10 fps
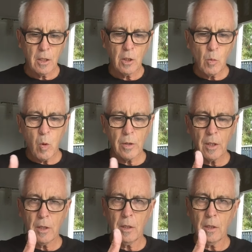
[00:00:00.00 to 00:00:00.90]
you want
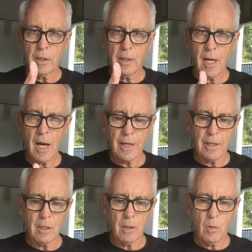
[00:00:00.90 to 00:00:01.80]
to cut
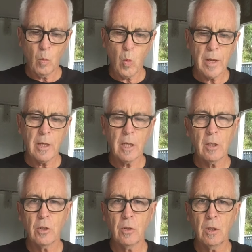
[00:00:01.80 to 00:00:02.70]
it where you're
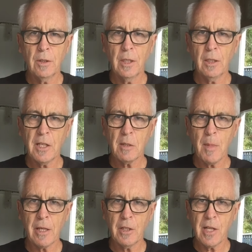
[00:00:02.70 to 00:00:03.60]
going to do the least
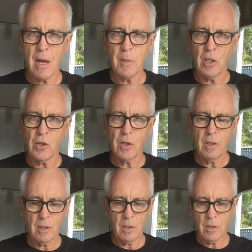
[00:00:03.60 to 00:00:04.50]
amount of damage
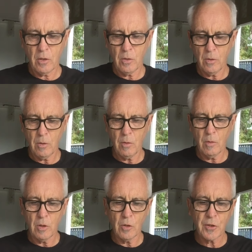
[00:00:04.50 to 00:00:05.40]

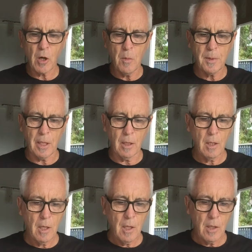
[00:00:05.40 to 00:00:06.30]
to your sculpting.
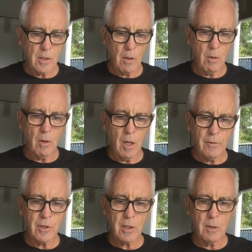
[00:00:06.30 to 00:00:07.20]
So
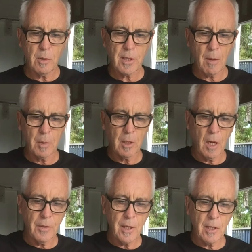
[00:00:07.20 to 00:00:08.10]
obviously with something
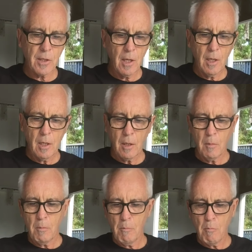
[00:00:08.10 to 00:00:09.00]
like this,
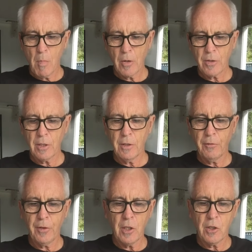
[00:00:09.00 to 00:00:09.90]
most of the
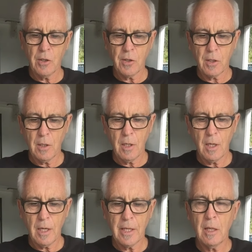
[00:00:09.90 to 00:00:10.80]
features
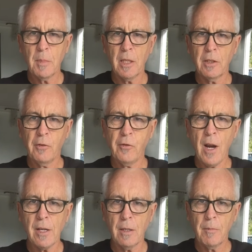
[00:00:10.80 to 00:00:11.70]
are going to be at the
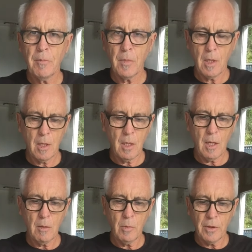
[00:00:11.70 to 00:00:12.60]
front
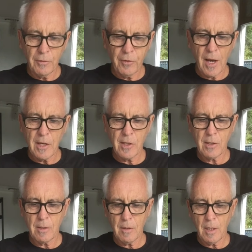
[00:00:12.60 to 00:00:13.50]
with the
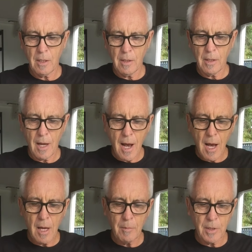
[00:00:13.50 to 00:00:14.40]
face and
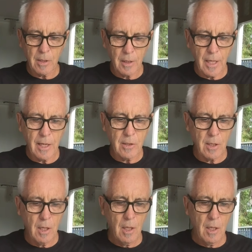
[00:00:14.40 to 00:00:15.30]
arms and legs,